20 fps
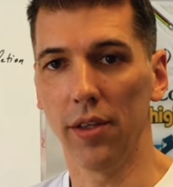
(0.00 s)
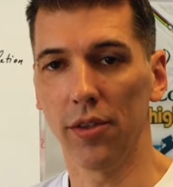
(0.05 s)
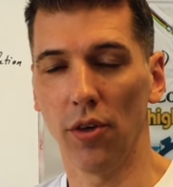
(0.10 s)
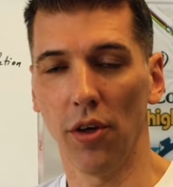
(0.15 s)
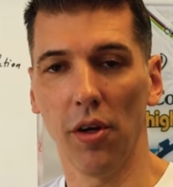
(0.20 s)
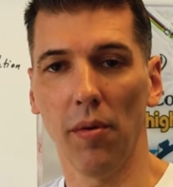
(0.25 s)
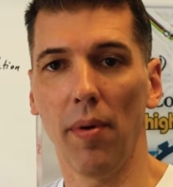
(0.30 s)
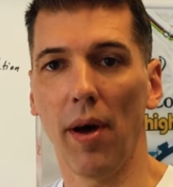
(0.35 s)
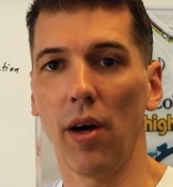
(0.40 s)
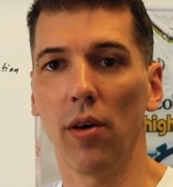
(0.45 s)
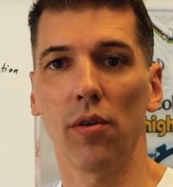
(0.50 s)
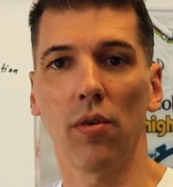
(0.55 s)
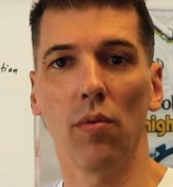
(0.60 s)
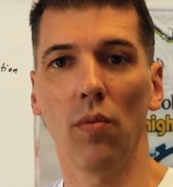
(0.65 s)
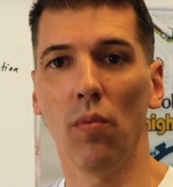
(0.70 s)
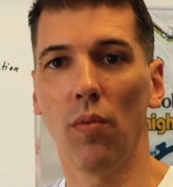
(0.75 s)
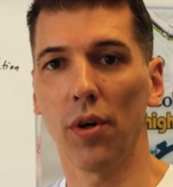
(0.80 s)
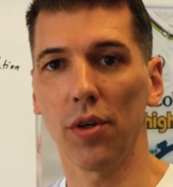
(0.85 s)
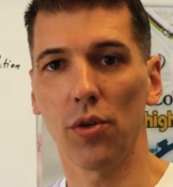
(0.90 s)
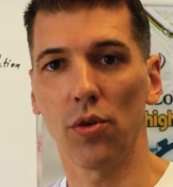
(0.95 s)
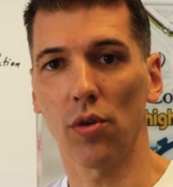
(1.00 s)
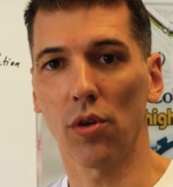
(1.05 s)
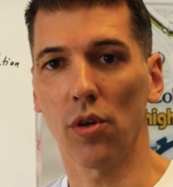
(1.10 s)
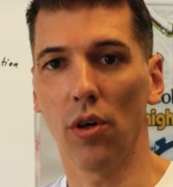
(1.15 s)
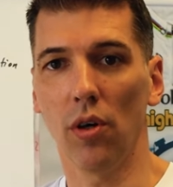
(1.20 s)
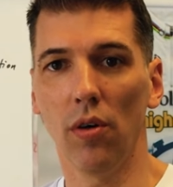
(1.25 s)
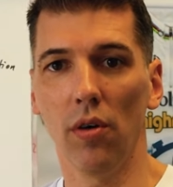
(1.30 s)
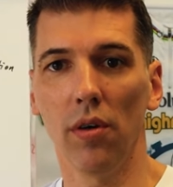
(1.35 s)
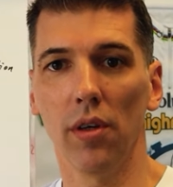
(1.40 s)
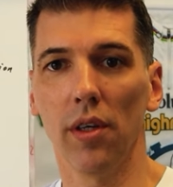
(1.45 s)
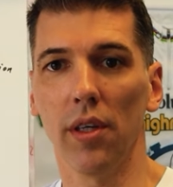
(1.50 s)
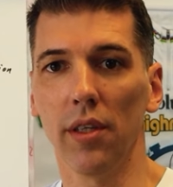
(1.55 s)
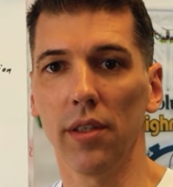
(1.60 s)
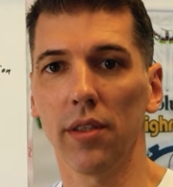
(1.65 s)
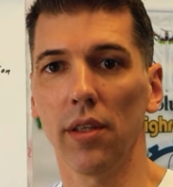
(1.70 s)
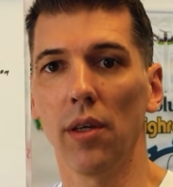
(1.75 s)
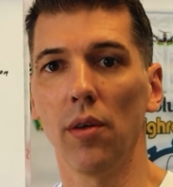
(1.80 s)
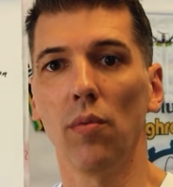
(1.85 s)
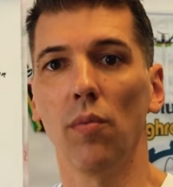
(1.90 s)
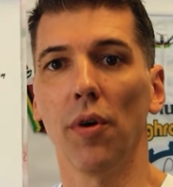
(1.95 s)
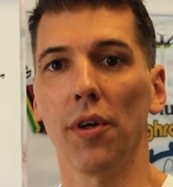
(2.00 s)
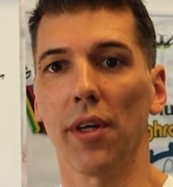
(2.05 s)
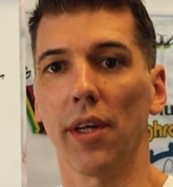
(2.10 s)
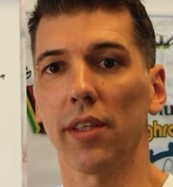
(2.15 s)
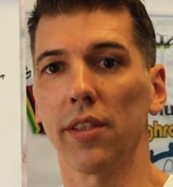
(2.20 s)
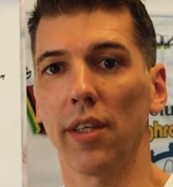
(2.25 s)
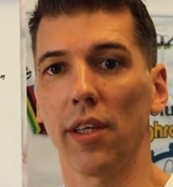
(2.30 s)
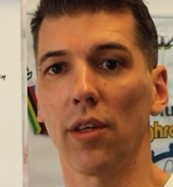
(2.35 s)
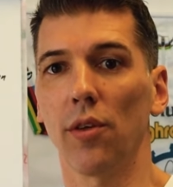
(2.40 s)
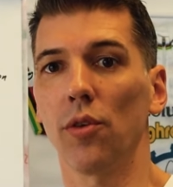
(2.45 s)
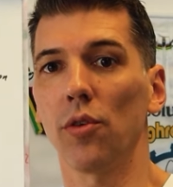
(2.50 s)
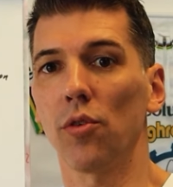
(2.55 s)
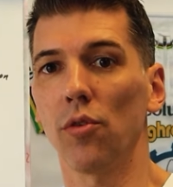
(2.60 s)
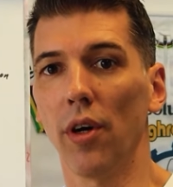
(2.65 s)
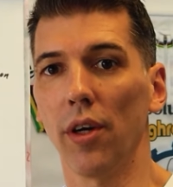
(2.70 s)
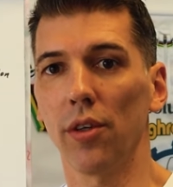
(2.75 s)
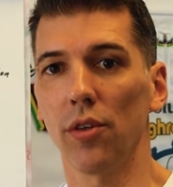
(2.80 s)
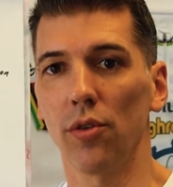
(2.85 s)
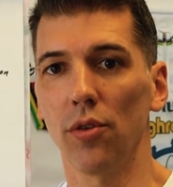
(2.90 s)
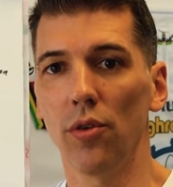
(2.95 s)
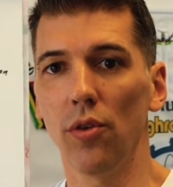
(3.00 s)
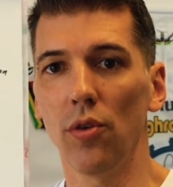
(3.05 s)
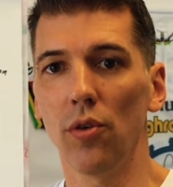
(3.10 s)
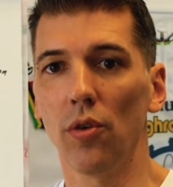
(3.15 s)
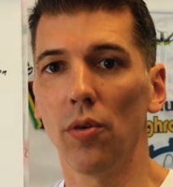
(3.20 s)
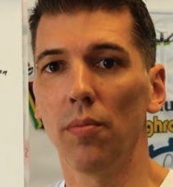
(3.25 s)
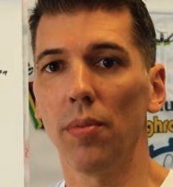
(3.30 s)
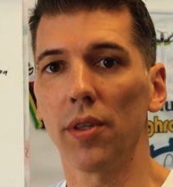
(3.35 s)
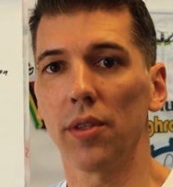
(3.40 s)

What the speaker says: It's not about what your goal is and what exactly you're trying to do,